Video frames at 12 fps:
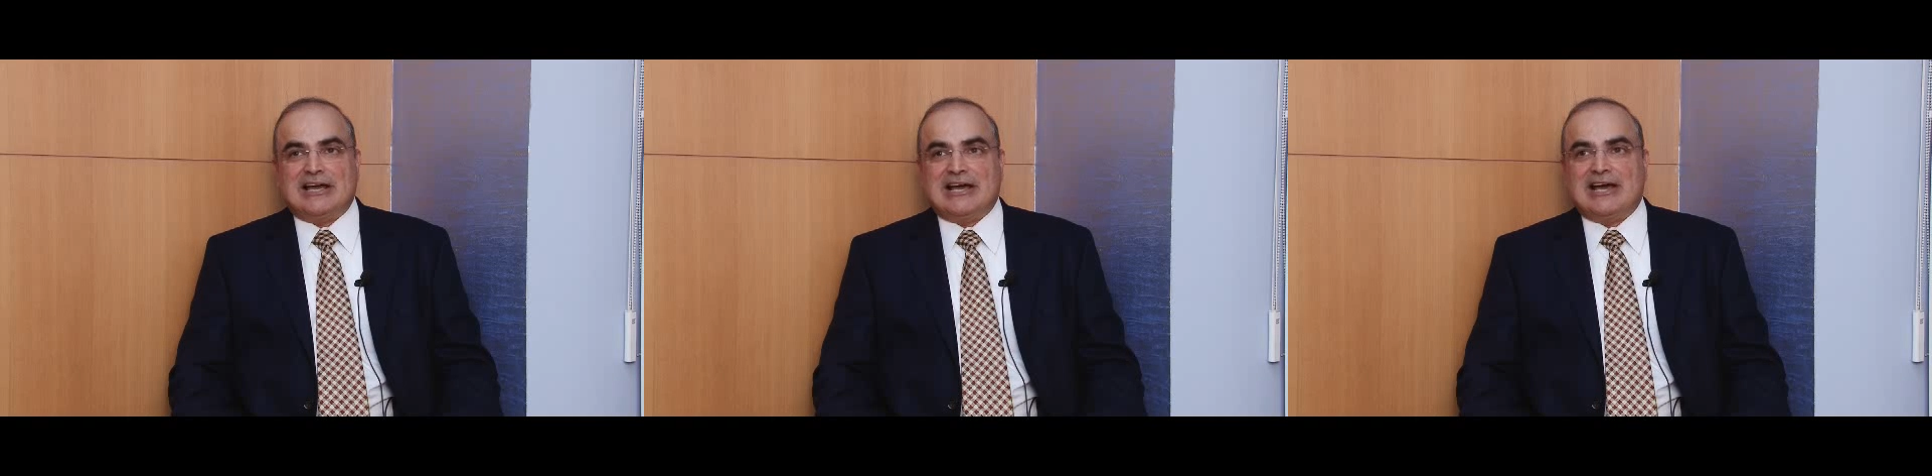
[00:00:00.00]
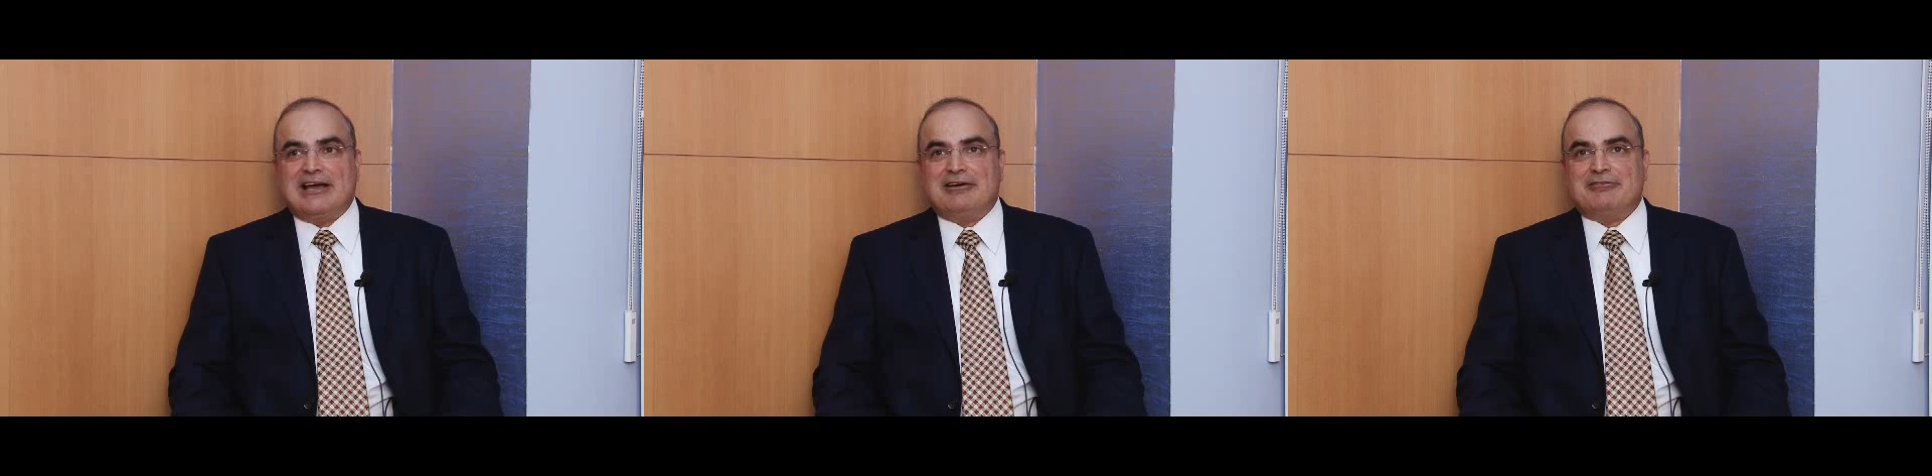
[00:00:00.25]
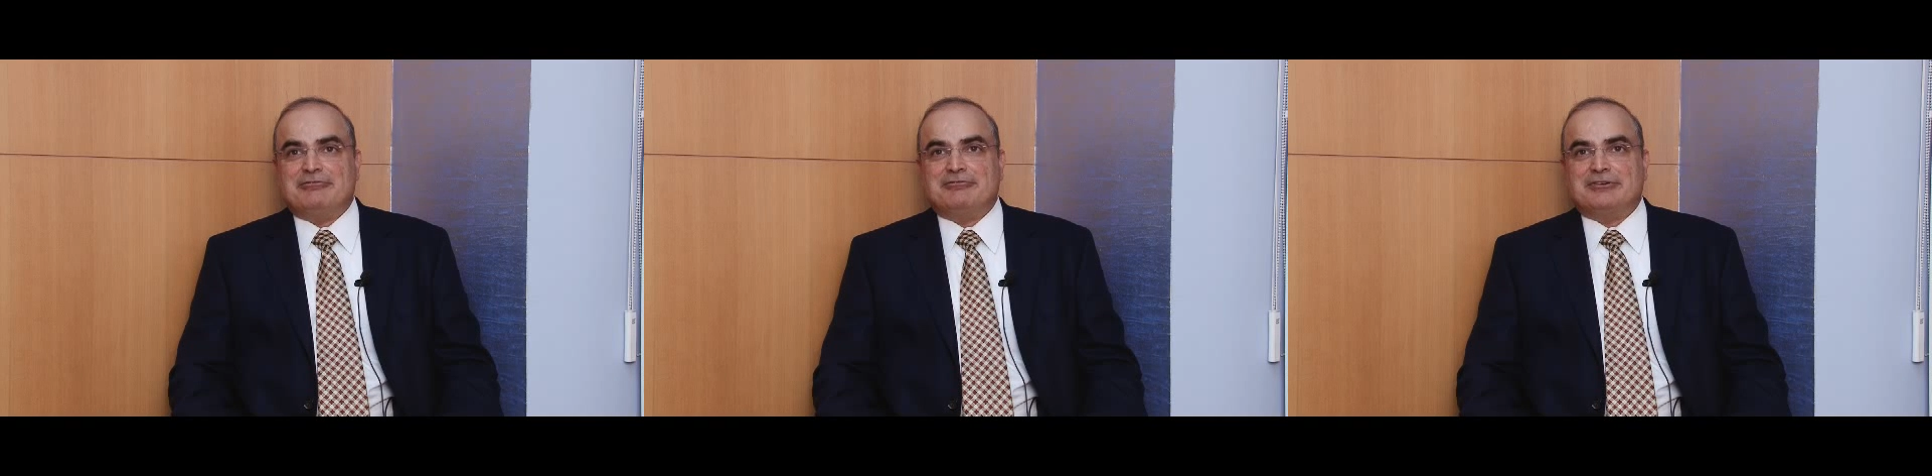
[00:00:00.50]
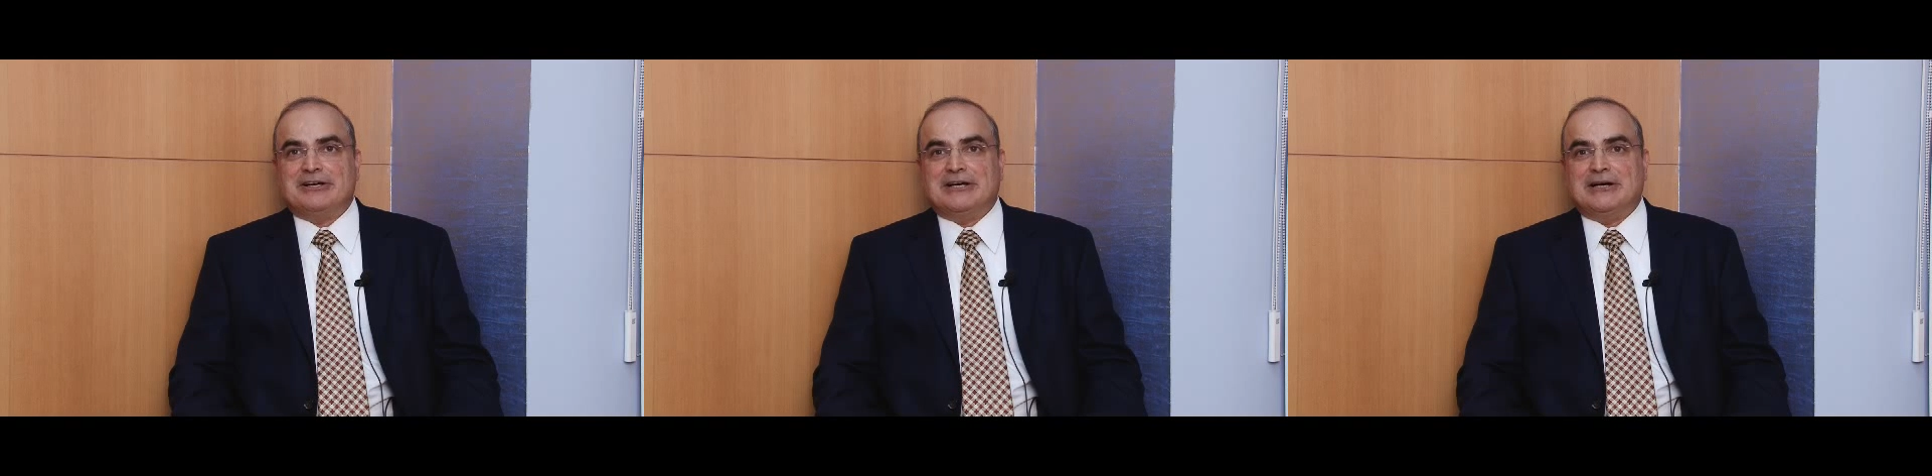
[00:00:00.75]
have
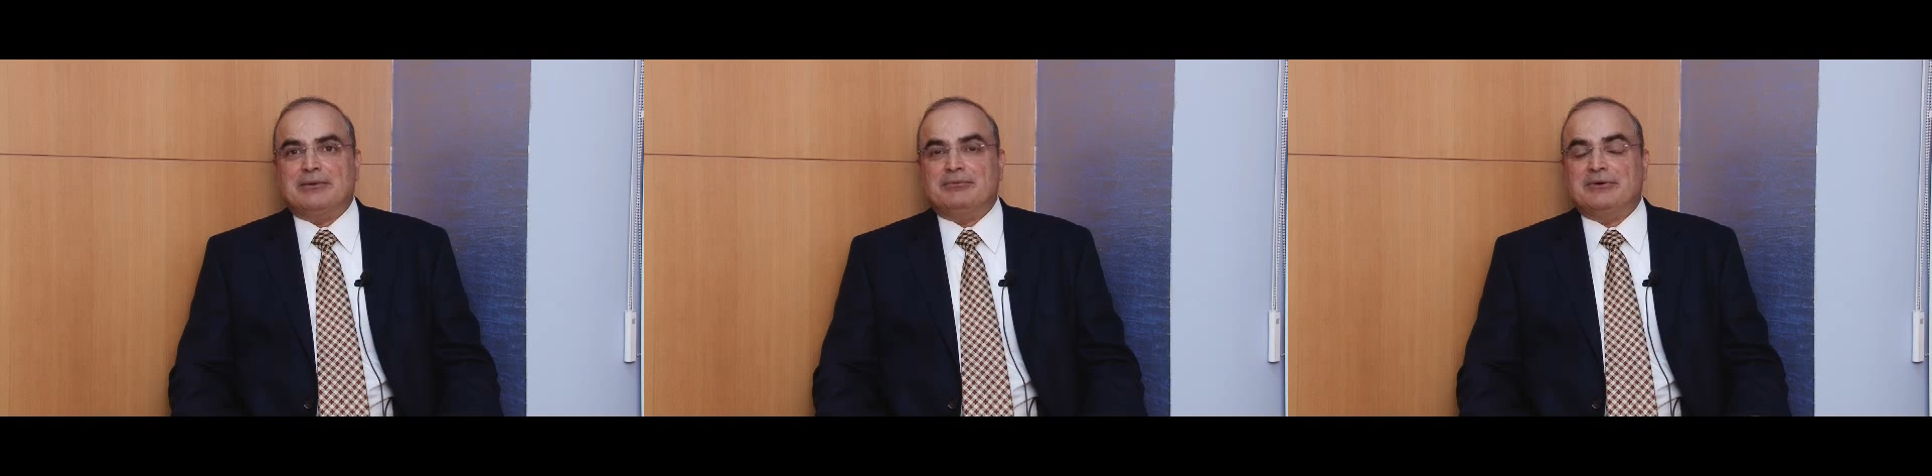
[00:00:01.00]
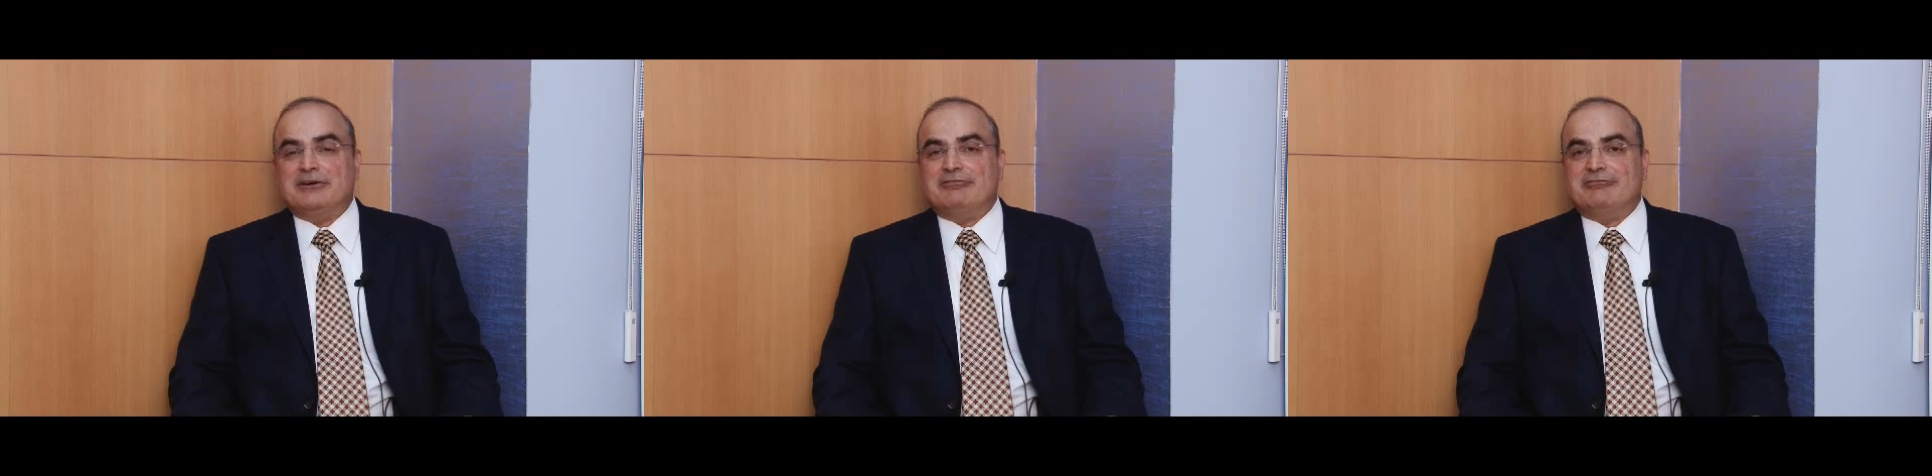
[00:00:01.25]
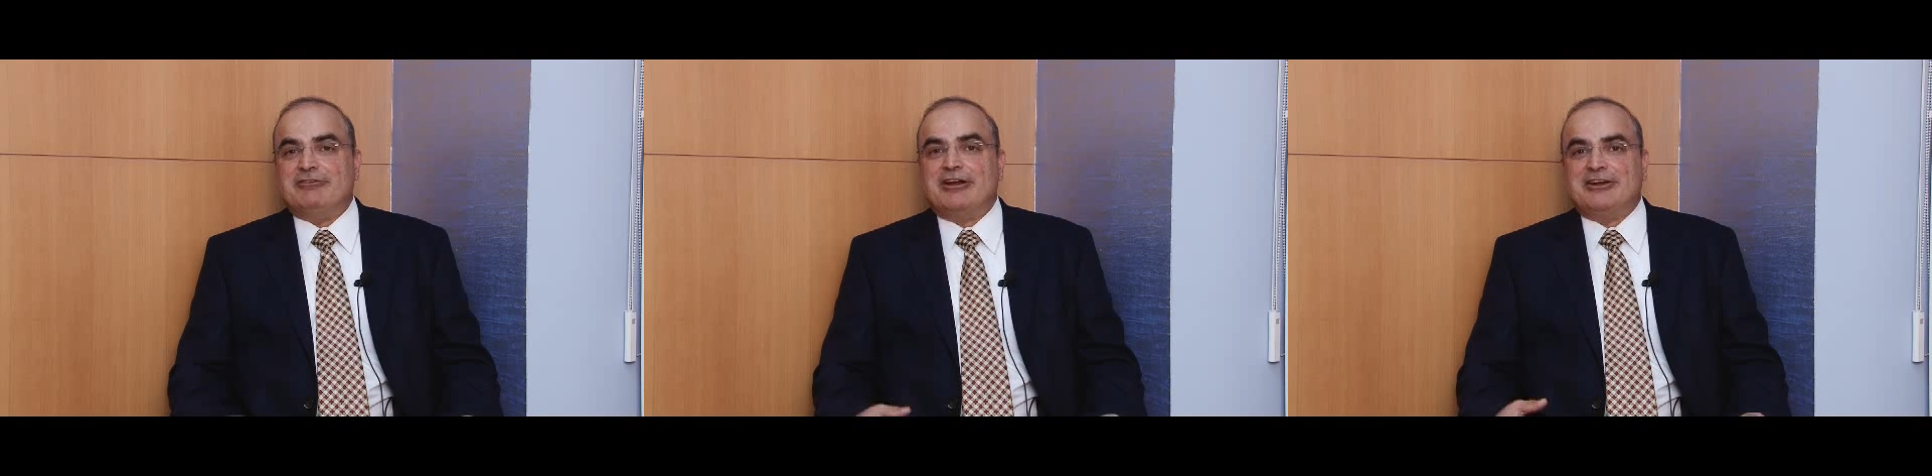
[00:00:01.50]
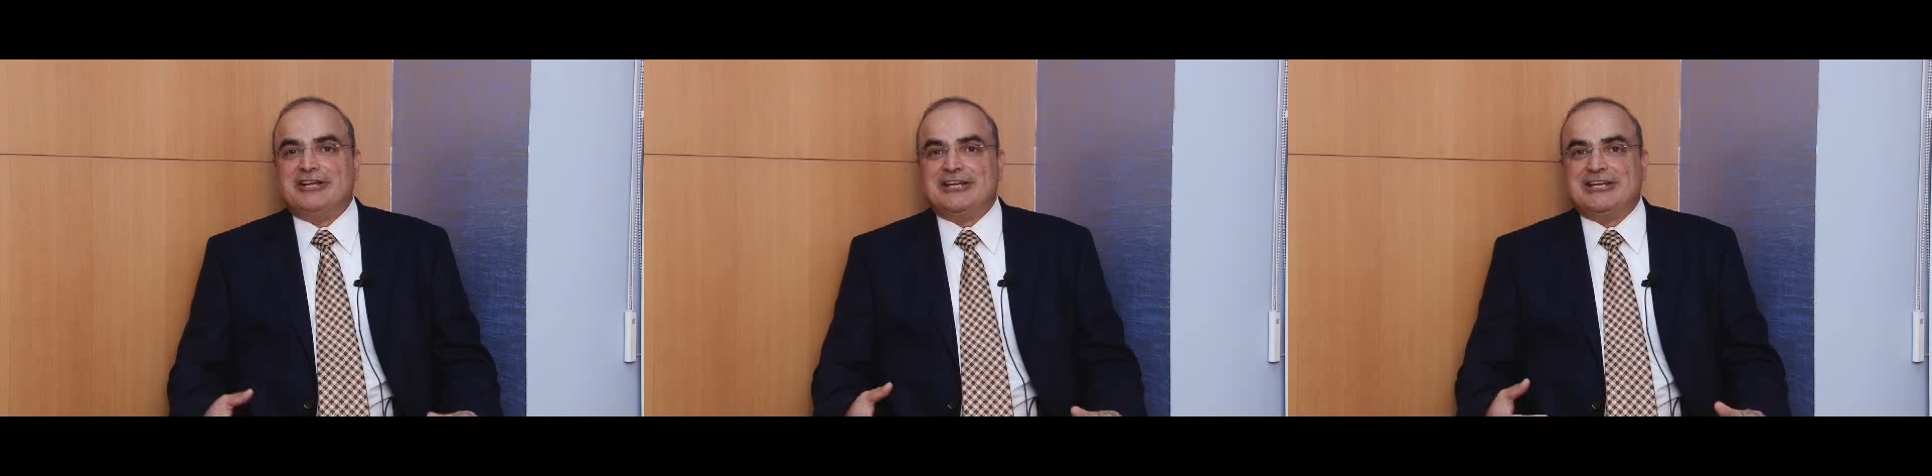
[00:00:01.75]
were
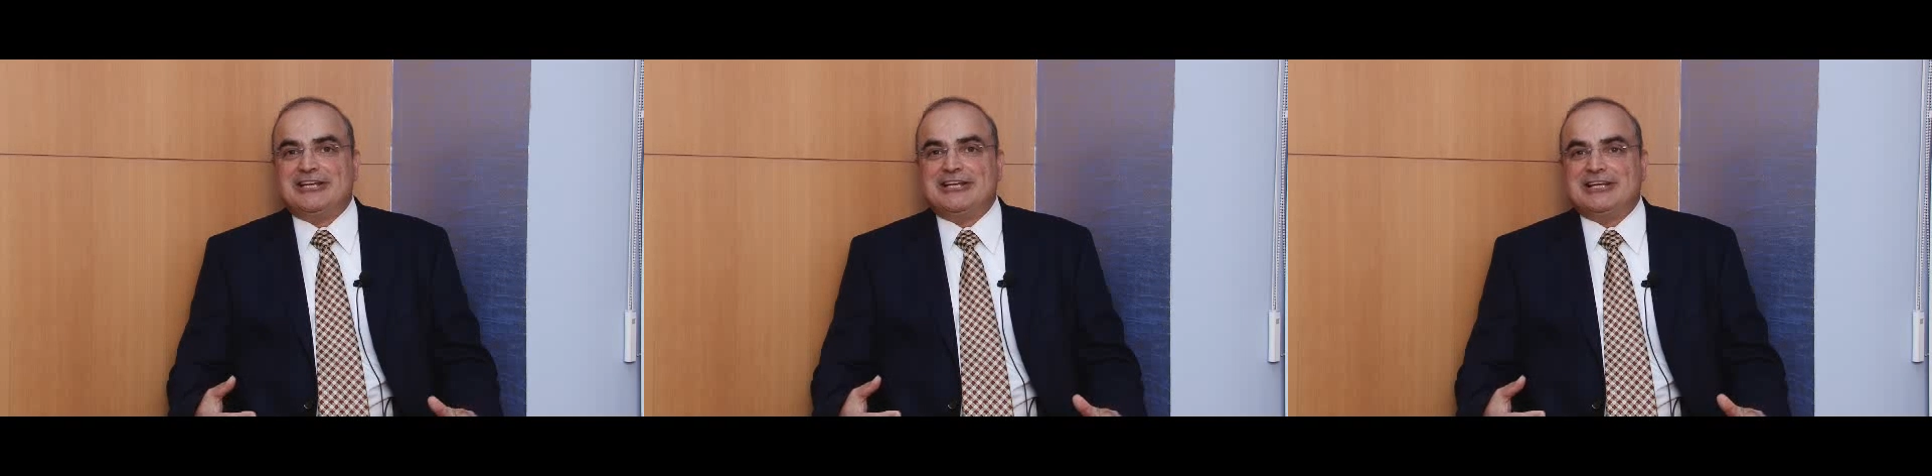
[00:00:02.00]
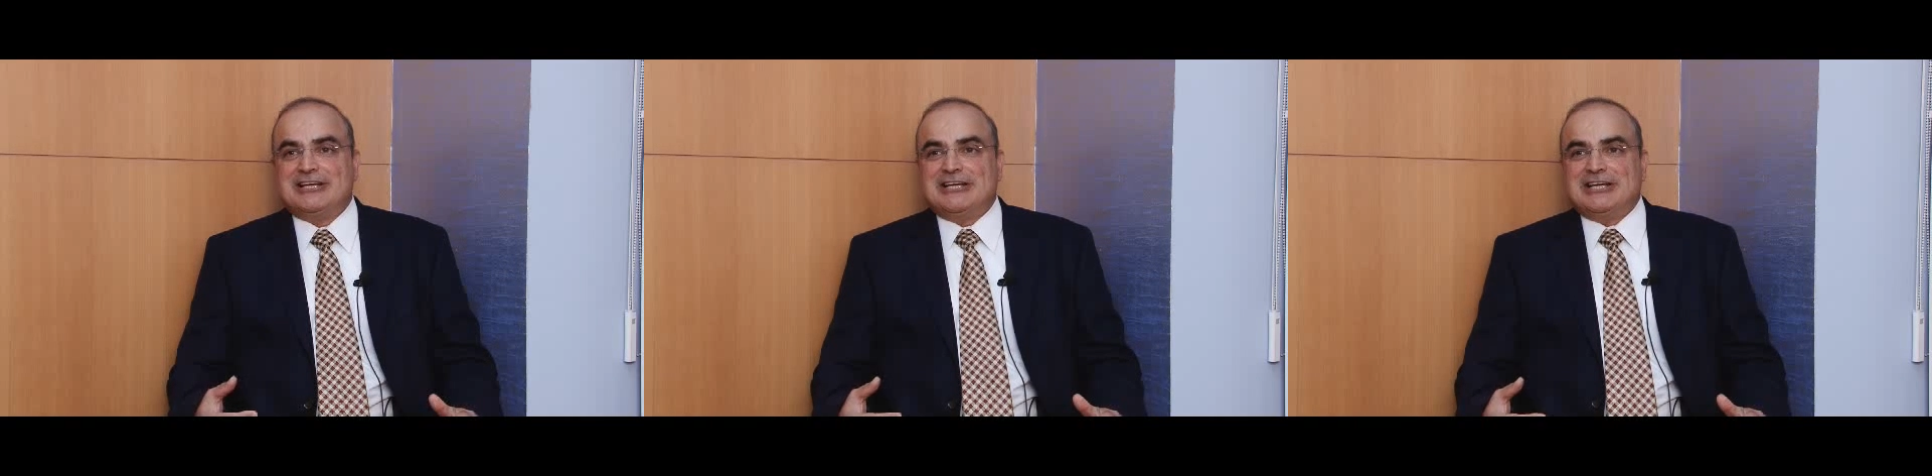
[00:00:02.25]
very